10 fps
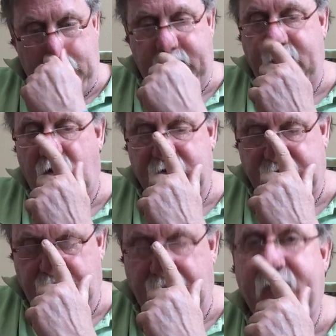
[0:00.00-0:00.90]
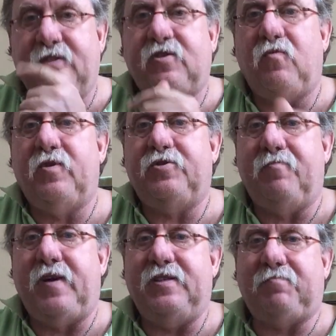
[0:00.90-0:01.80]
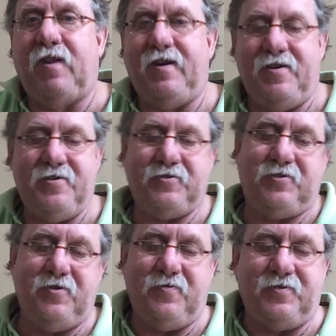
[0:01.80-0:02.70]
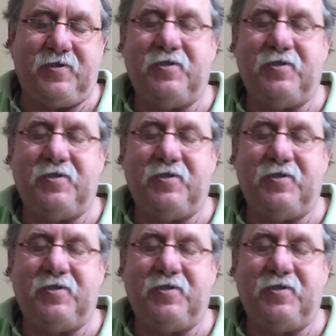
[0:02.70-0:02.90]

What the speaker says: And it also depends on what your bass player is doing,